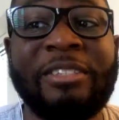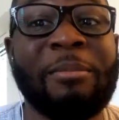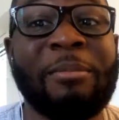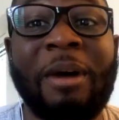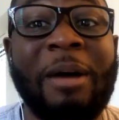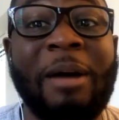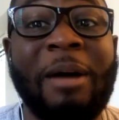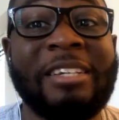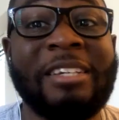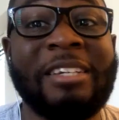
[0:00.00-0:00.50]

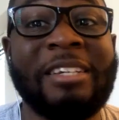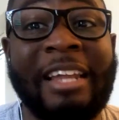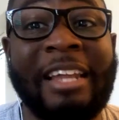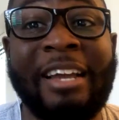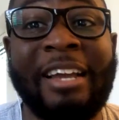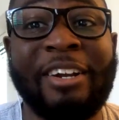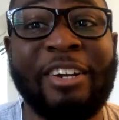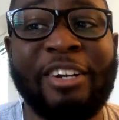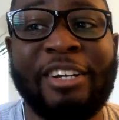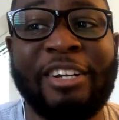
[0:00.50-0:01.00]
like her because
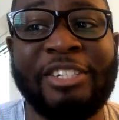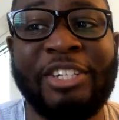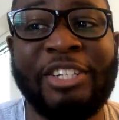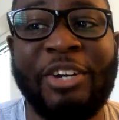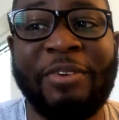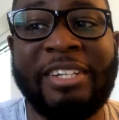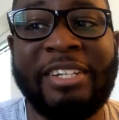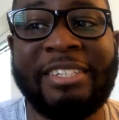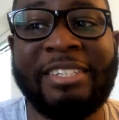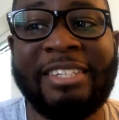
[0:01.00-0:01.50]
she already said
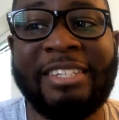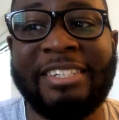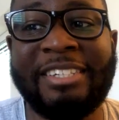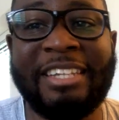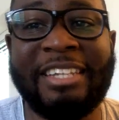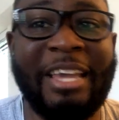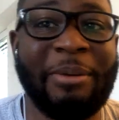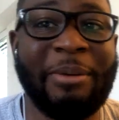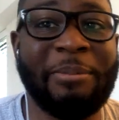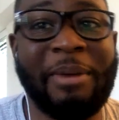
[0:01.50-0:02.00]
she came to my
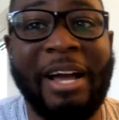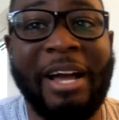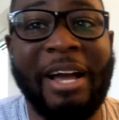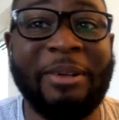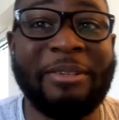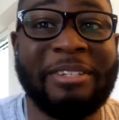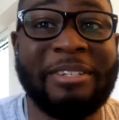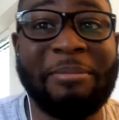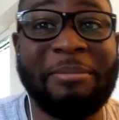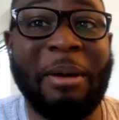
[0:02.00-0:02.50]
house and my
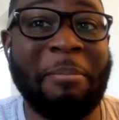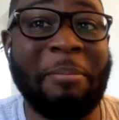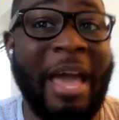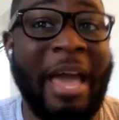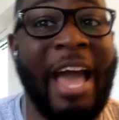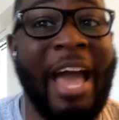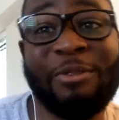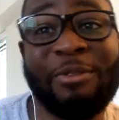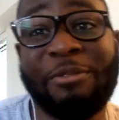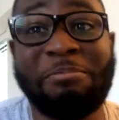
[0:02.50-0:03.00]
badge was
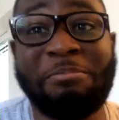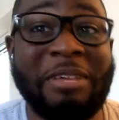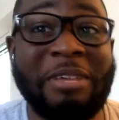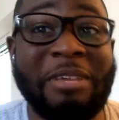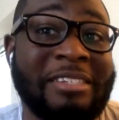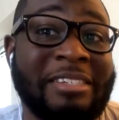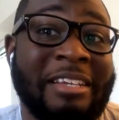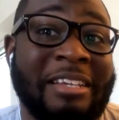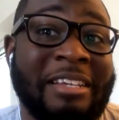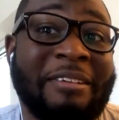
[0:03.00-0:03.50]
missing.
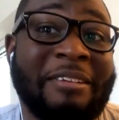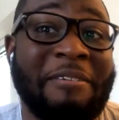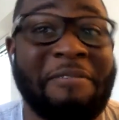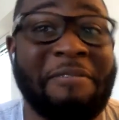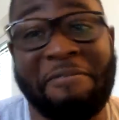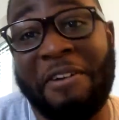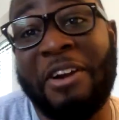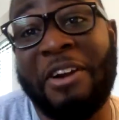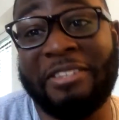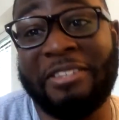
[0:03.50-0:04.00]
The first
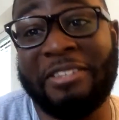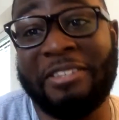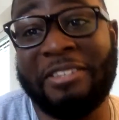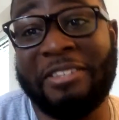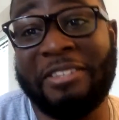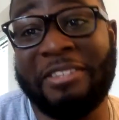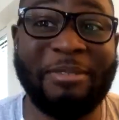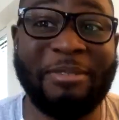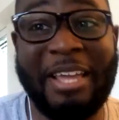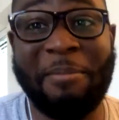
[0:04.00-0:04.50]
time she came to
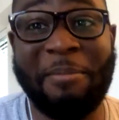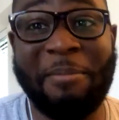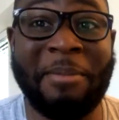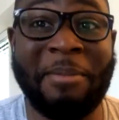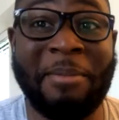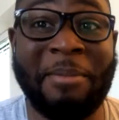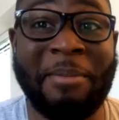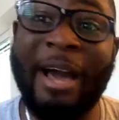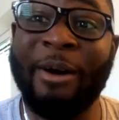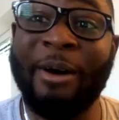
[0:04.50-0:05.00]
my house,
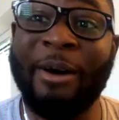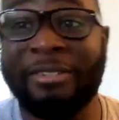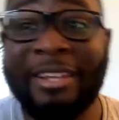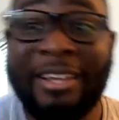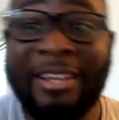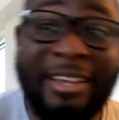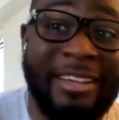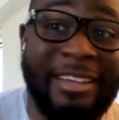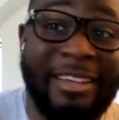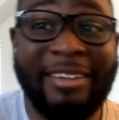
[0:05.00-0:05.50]

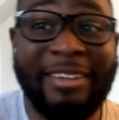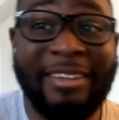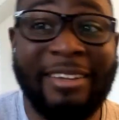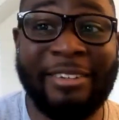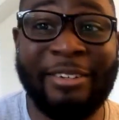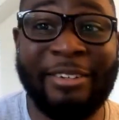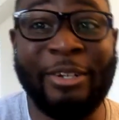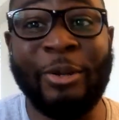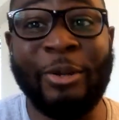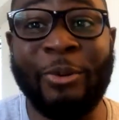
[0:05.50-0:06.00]
your little
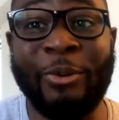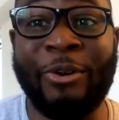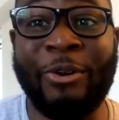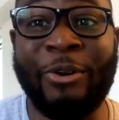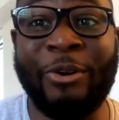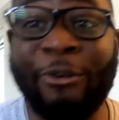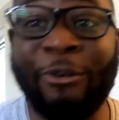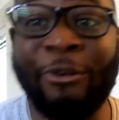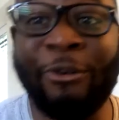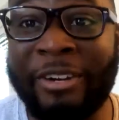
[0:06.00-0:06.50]
girlfriend stole my